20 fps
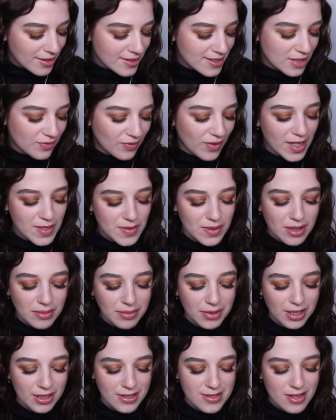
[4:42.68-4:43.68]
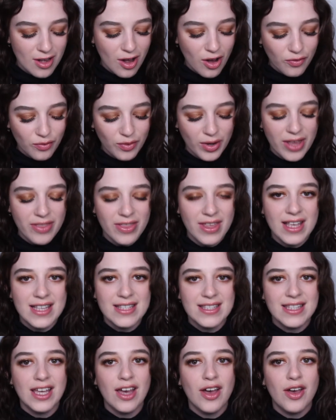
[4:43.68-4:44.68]
So the first one I'm going to start off with
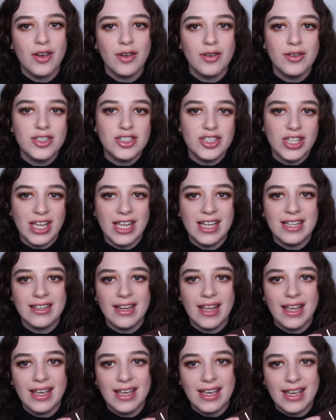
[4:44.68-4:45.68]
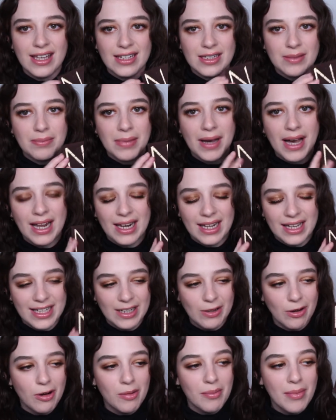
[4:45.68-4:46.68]
is the OG Naked palette.
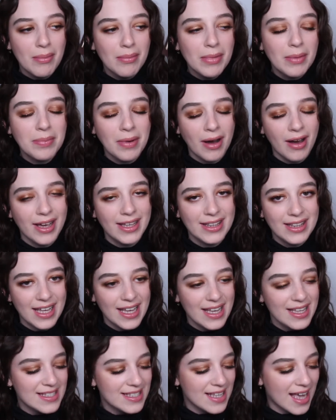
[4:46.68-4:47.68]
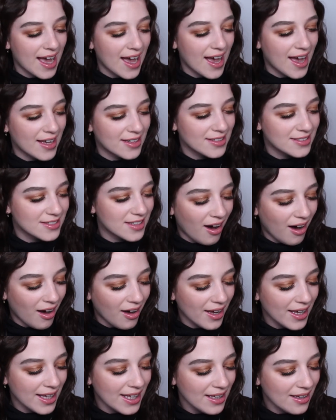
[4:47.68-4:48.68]
Now I remember buying this and
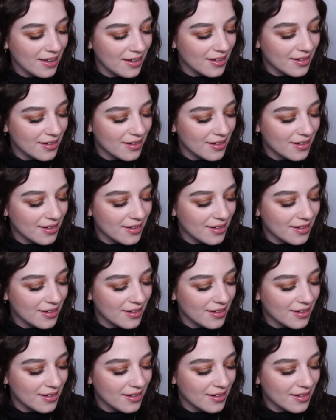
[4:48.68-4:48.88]
I...